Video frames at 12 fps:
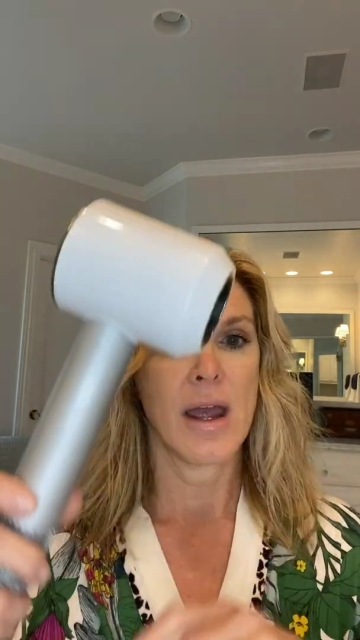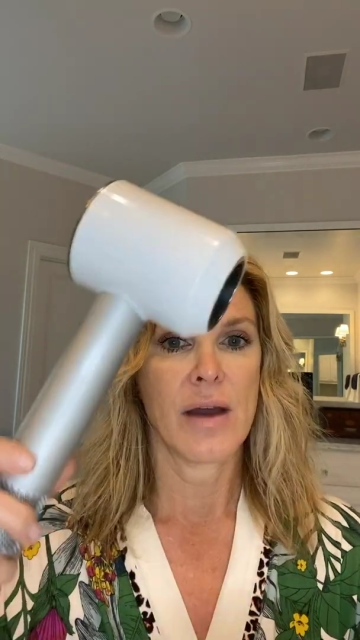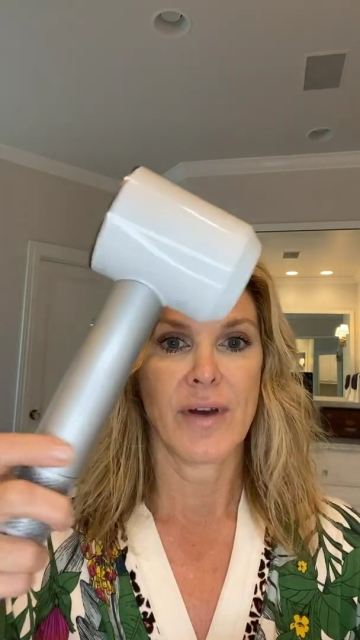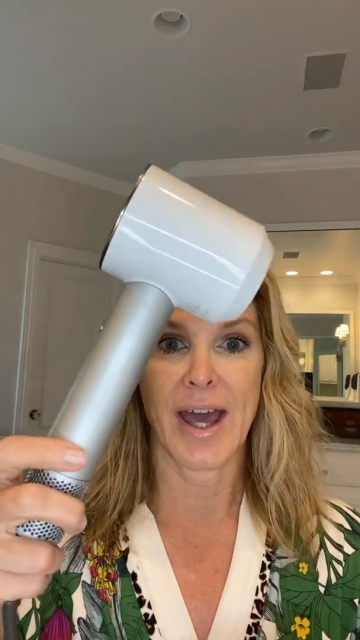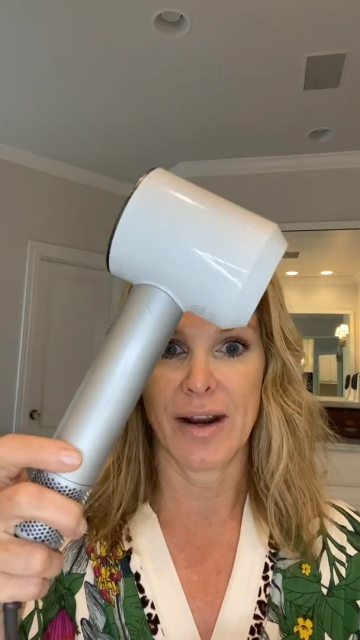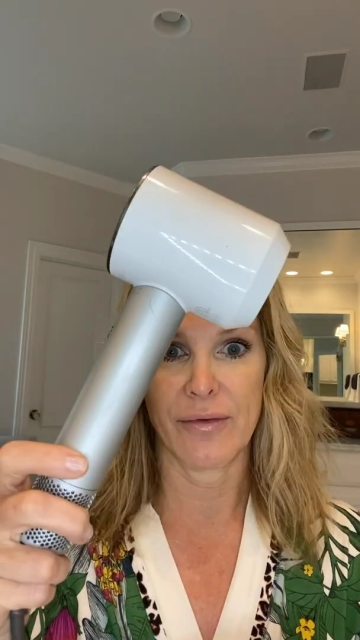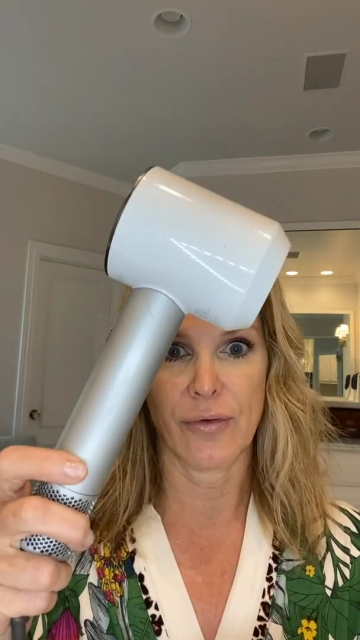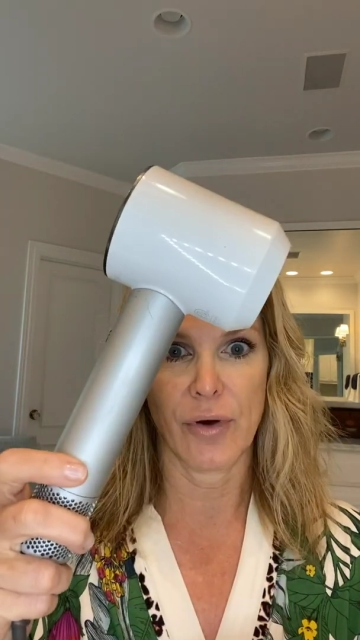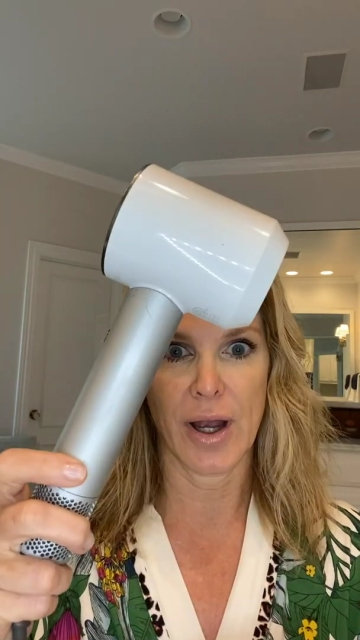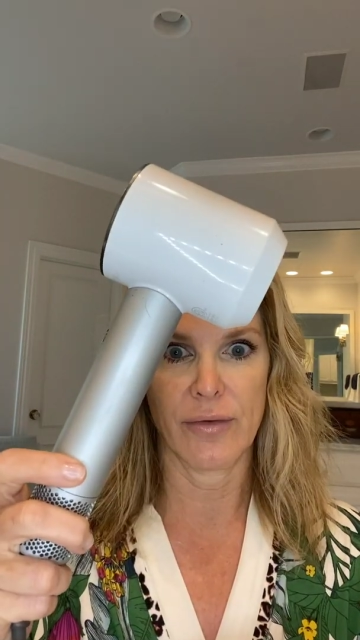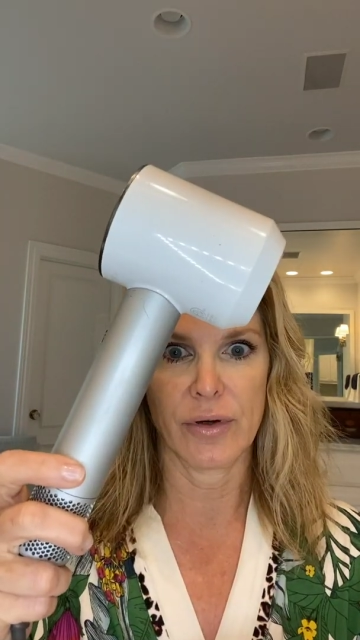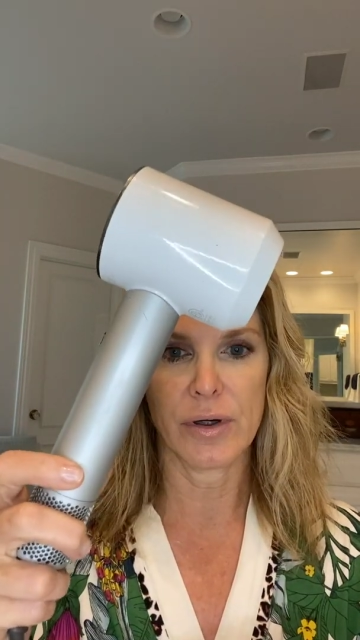Had it
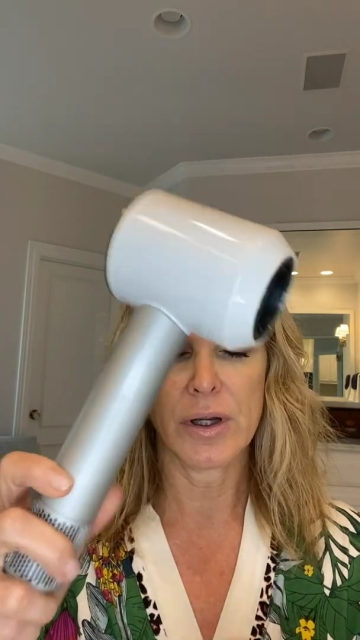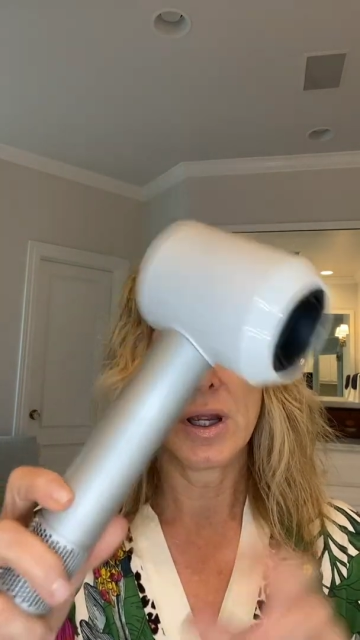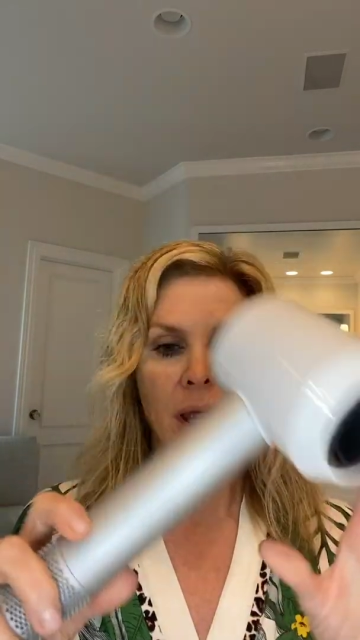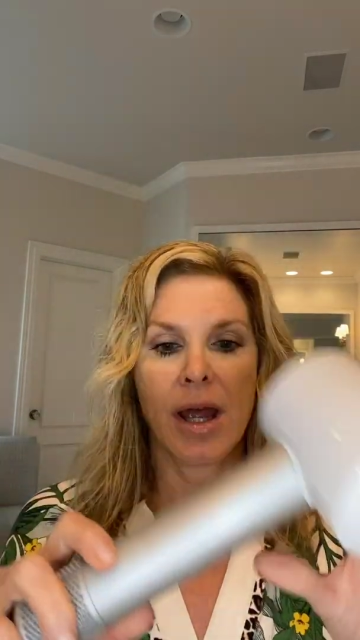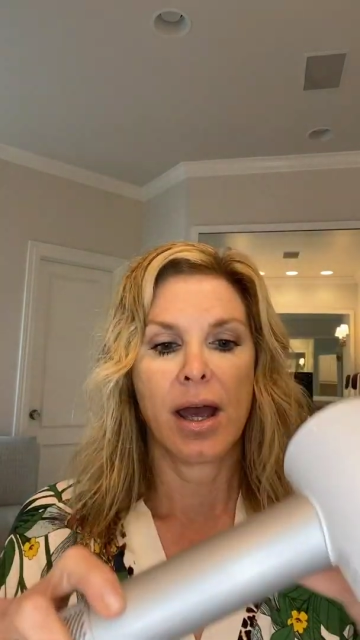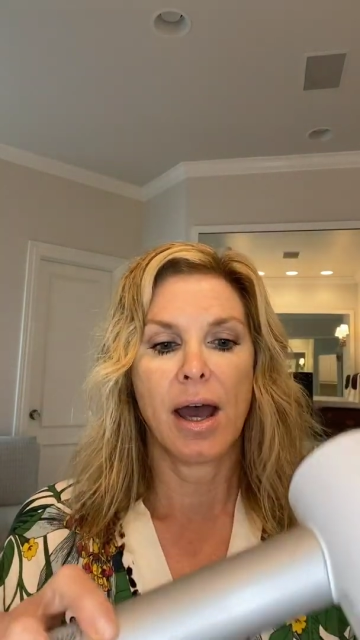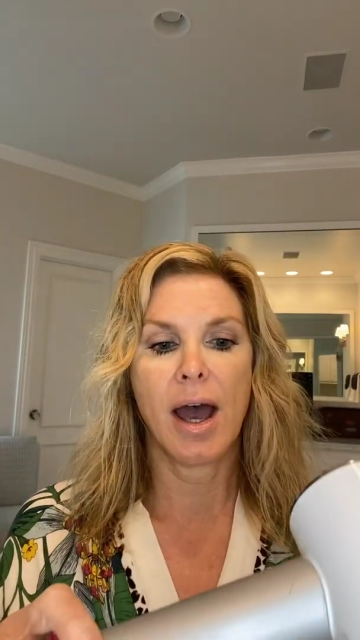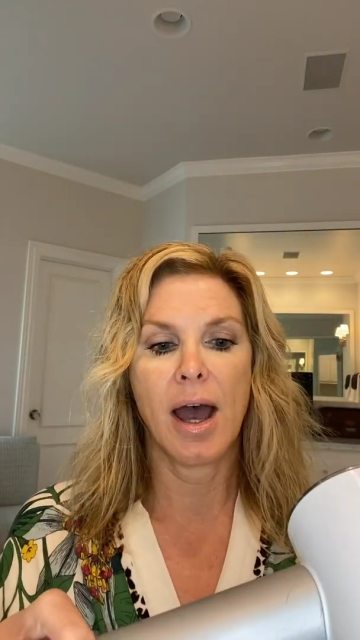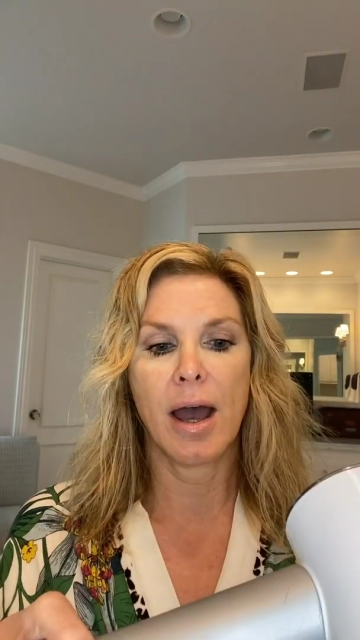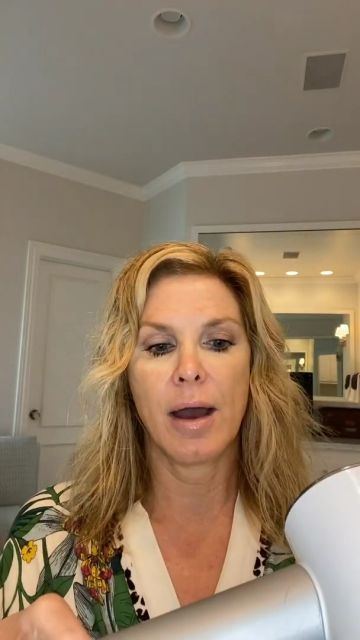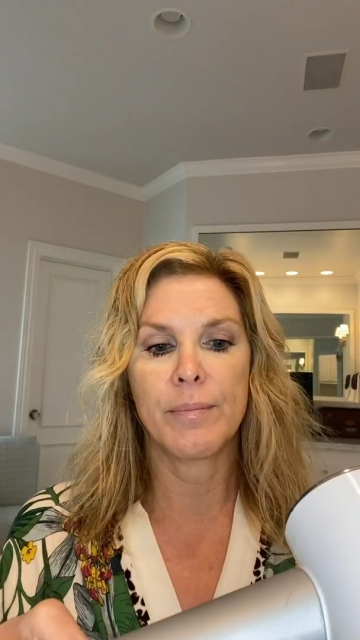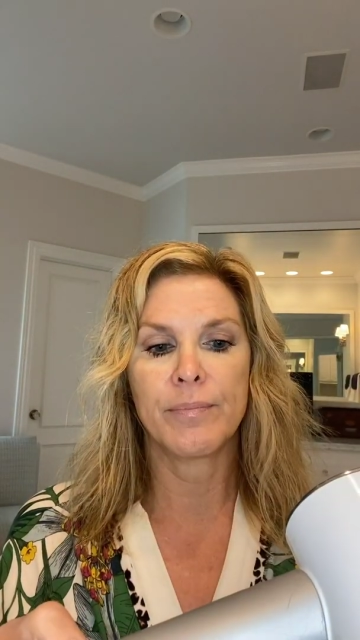forever.
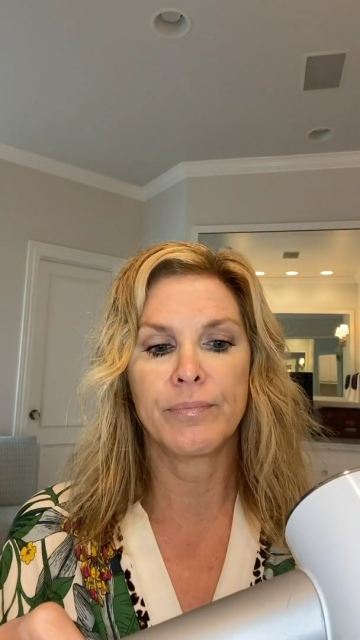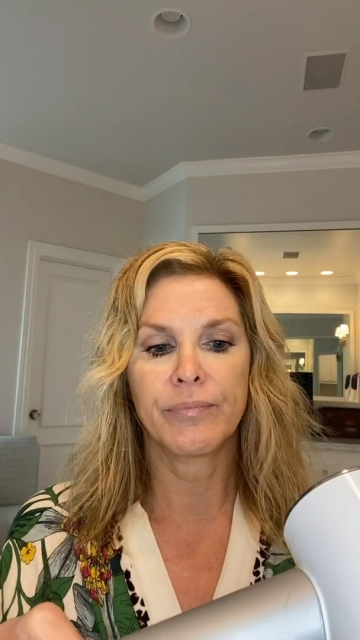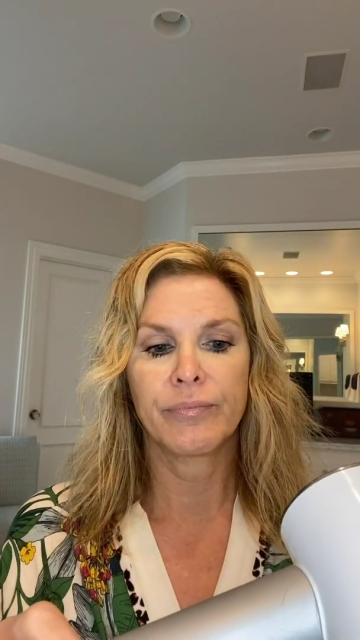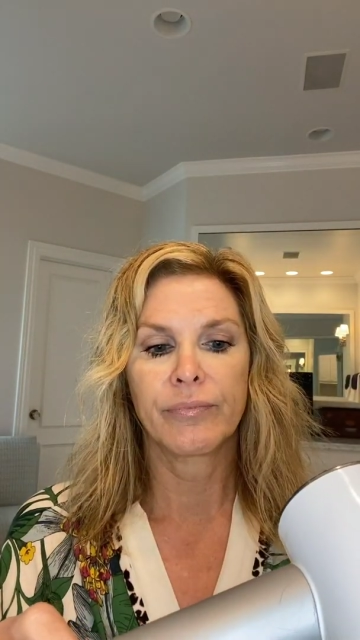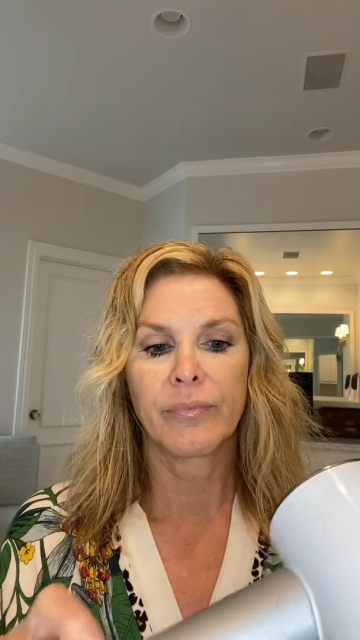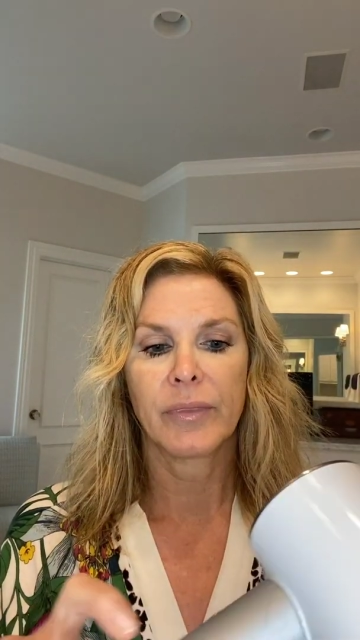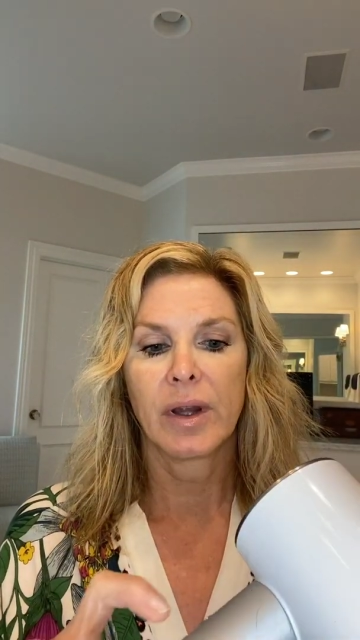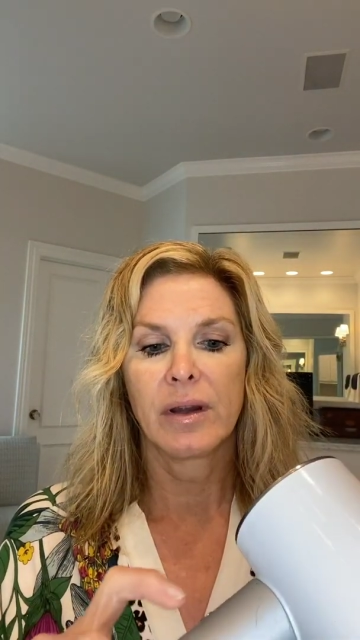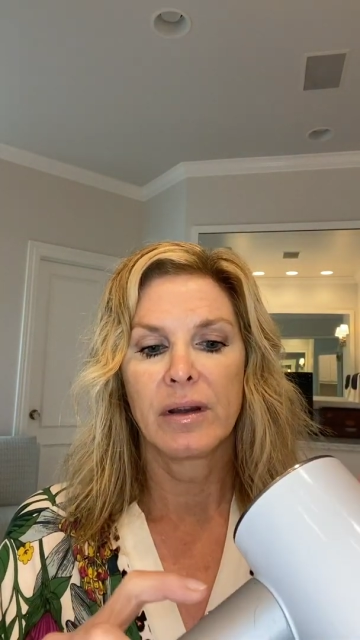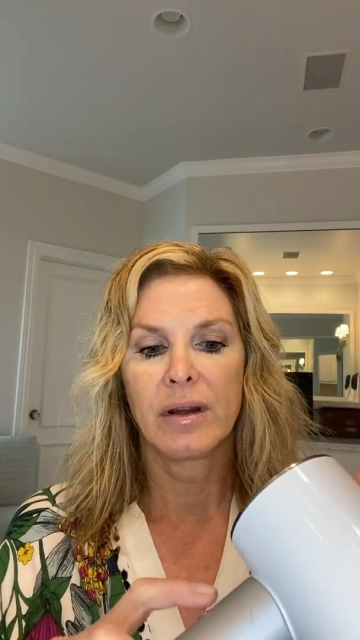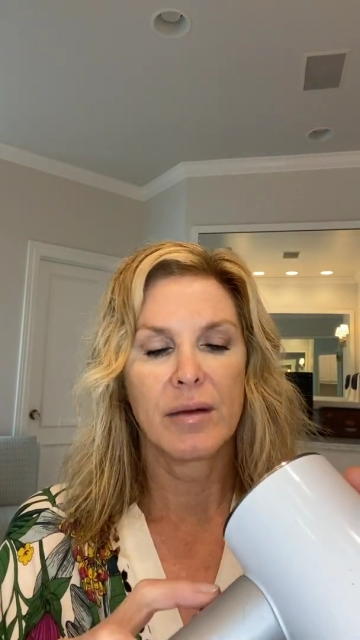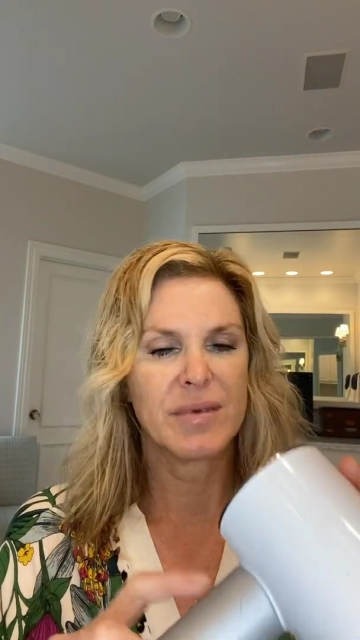
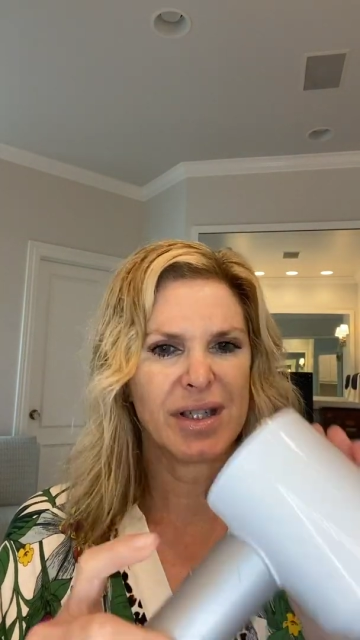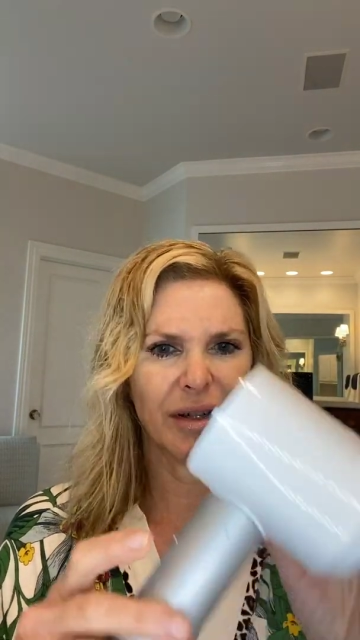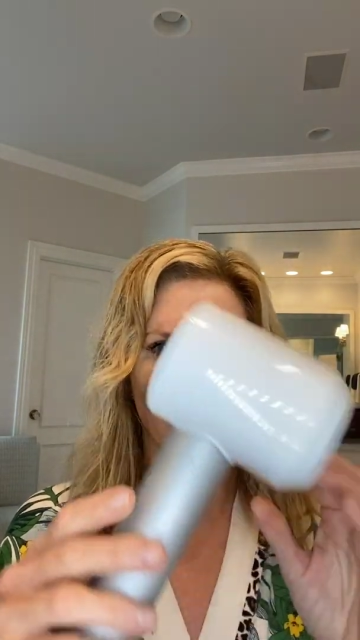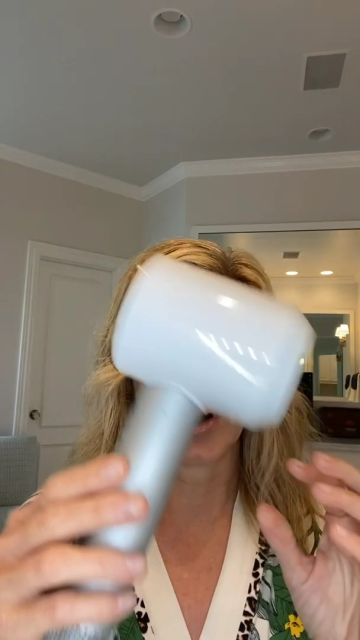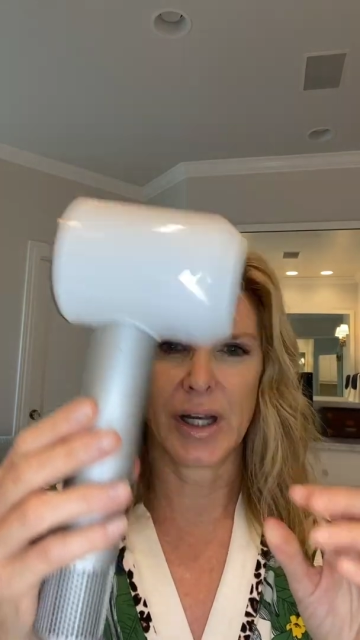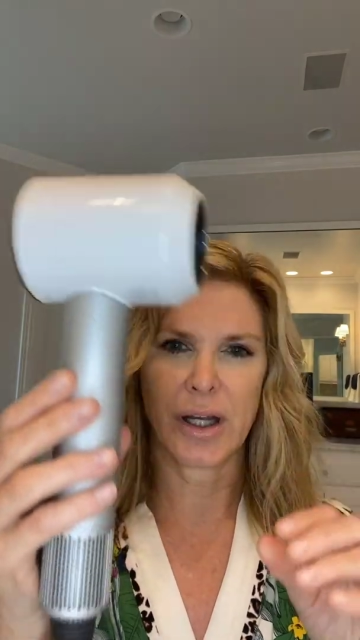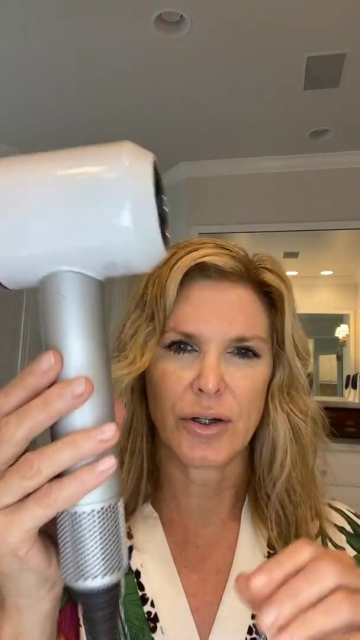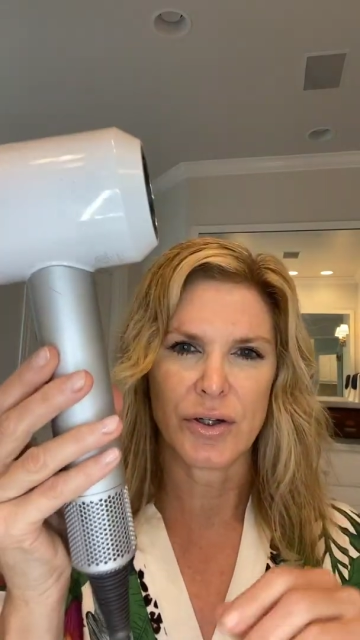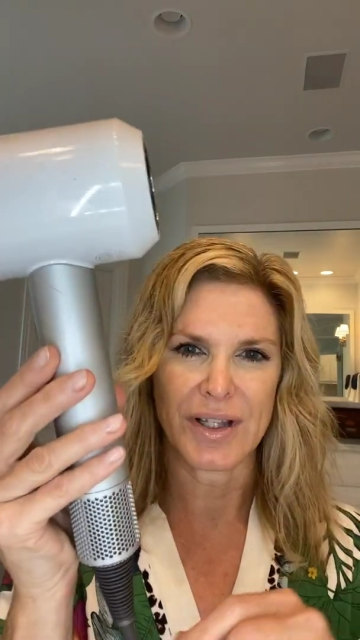Comes in different colors.